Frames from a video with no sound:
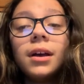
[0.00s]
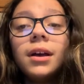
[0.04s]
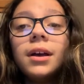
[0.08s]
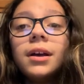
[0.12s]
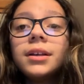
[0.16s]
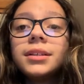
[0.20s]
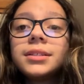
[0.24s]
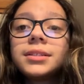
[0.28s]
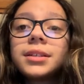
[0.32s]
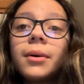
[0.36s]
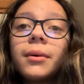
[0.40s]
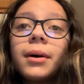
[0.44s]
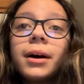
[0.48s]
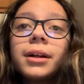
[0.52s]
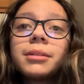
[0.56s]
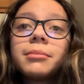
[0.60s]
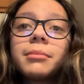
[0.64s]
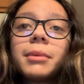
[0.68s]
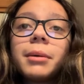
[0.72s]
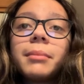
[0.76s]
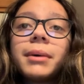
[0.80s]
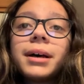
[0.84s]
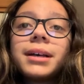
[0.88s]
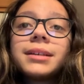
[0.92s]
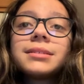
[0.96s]
So,
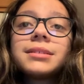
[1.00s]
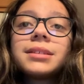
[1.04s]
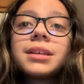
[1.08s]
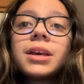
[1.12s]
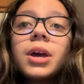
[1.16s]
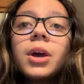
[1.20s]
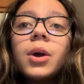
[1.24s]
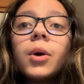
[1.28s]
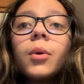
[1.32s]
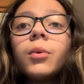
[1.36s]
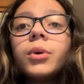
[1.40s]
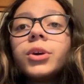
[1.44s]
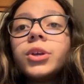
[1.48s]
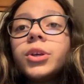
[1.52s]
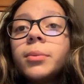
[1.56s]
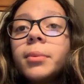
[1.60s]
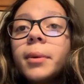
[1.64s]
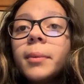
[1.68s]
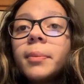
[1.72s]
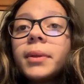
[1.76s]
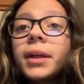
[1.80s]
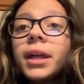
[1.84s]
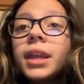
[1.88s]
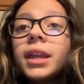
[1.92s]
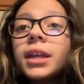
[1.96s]
LMMS, will you be
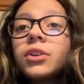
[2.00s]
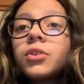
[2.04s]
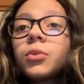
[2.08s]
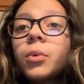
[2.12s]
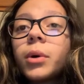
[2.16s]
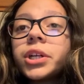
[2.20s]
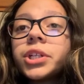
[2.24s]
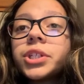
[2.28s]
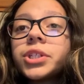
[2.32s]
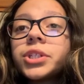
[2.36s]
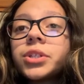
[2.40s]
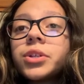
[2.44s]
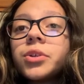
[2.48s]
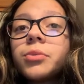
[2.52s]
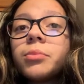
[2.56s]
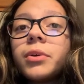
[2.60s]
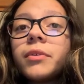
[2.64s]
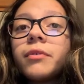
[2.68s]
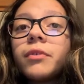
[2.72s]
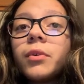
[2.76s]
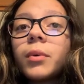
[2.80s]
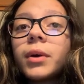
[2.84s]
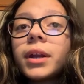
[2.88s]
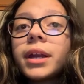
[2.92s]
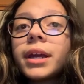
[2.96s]
planning to watch this new
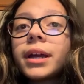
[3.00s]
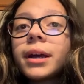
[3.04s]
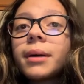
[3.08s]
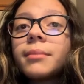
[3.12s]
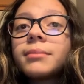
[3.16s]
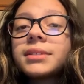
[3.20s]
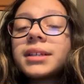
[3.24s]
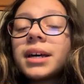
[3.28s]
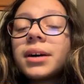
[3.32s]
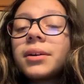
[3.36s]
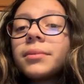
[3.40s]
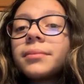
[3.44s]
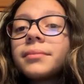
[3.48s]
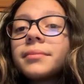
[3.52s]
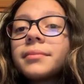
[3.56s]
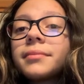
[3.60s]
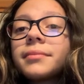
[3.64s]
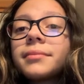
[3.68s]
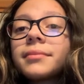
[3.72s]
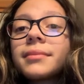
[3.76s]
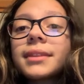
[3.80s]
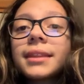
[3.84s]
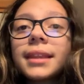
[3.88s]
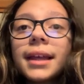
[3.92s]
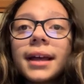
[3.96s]
movie when it comes out?
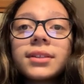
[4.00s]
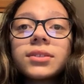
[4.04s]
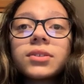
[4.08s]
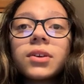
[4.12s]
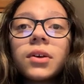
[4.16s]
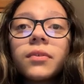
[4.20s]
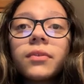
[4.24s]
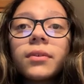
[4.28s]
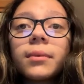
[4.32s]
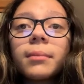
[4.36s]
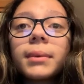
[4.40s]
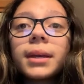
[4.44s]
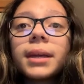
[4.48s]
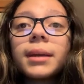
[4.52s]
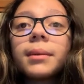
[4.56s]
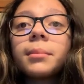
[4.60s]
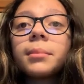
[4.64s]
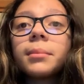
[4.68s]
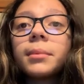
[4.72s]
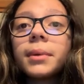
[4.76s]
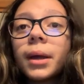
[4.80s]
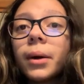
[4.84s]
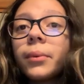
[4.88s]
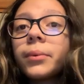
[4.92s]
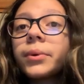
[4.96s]
That's all for me.
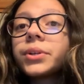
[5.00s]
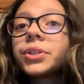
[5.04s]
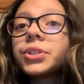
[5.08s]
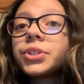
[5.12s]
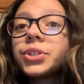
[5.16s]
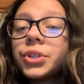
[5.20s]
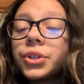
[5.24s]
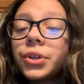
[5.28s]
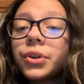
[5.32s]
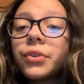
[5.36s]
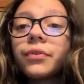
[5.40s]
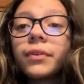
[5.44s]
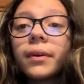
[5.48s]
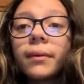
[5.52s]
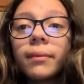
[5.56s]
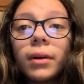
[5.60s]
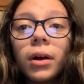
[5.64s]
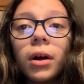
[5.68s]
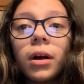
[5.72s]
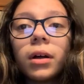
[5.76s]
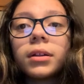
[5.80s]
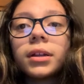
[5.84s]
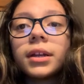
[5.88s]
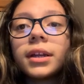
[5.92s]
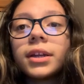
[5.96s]
Now, onto your favorite
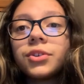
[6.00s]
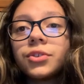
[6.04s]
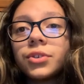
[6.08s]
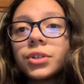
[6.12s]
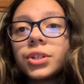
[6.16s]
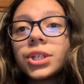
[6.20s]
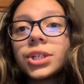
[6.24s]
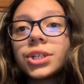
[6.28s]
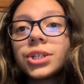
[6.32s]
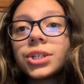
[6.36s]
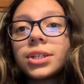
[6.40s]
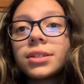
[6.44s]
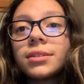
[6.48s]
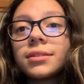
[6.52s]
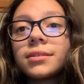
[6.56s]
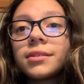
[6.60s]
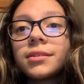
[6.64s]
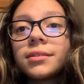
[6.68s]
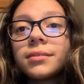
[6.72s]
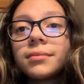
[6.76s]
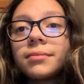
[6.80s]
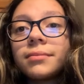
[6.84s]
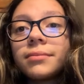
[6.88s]
holiday traditions.